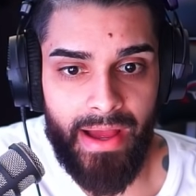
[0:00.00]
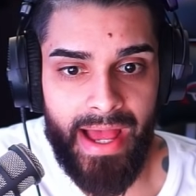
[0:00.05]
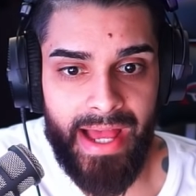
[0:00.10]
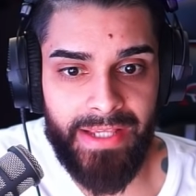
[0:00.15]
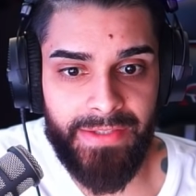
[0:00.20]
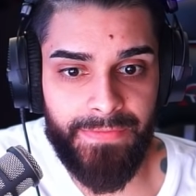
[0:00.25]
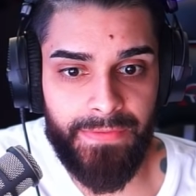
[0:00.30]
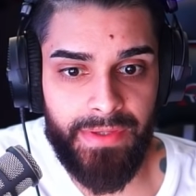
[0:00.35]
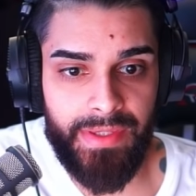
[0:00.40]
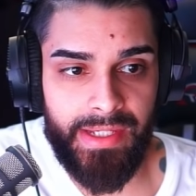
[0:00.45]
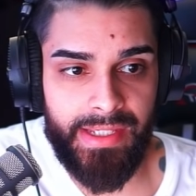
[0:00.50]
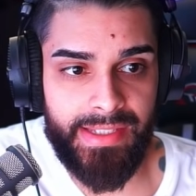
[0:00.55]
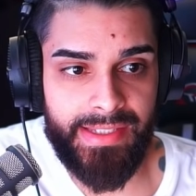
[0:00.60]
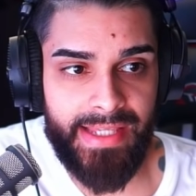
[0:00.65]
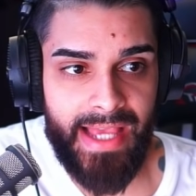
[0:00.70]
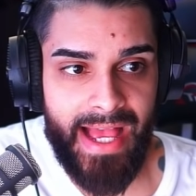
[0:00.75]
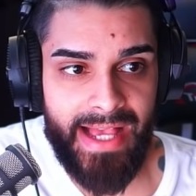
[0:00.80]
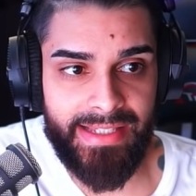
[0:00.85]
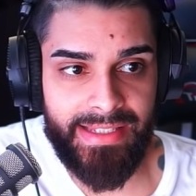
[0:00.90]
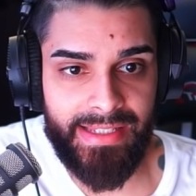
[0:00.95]
as for the
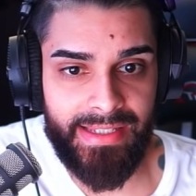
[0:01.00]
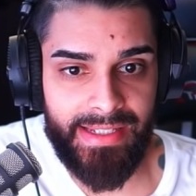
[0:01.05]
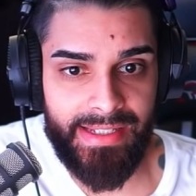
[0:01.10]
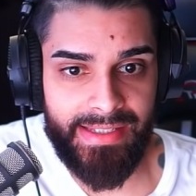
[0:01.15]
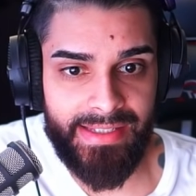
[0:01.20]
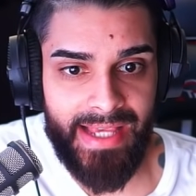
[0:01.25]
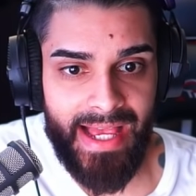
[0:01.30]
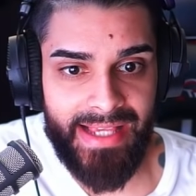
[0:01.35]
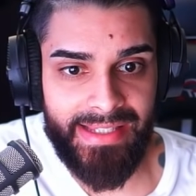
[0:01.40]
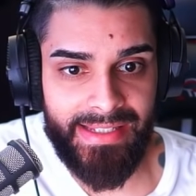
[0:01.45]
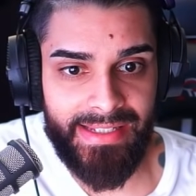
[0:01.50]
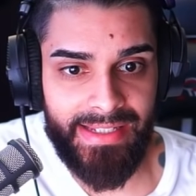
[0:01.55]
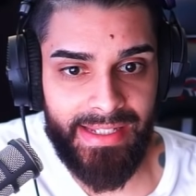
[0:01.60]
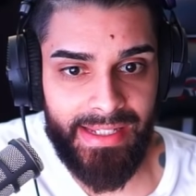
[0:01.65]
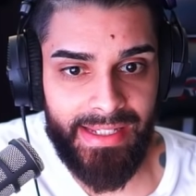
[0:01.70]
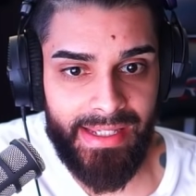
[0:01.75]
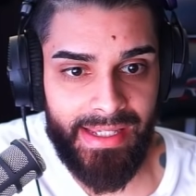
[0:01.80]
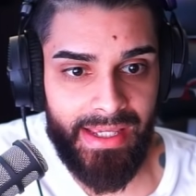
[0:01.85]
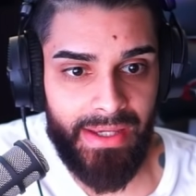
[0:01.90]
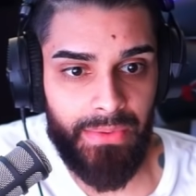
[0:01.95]
assassin
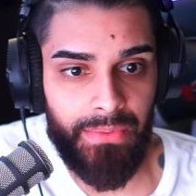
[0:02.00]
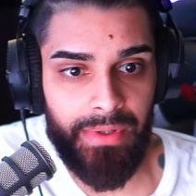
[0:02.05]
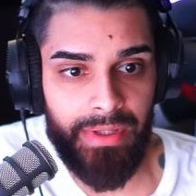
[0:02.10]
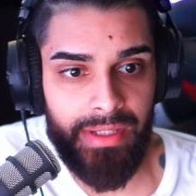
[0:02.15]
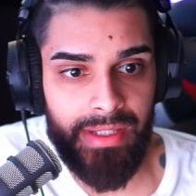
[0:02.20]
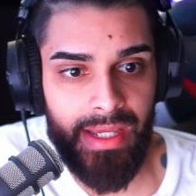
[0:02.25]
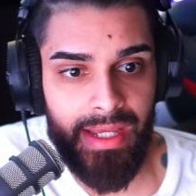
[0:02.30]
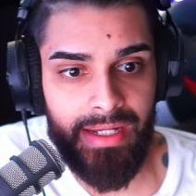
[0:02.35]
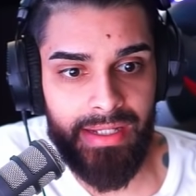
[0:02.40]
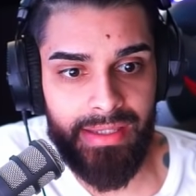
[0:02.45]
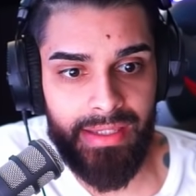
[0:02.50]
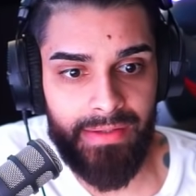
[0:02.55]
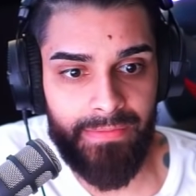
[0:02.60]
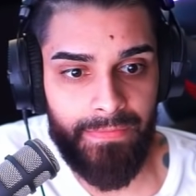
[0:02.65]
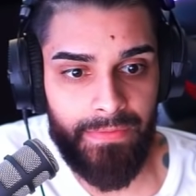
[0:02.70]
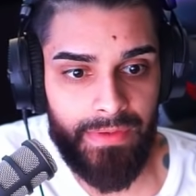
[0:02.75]
didn't get really anything for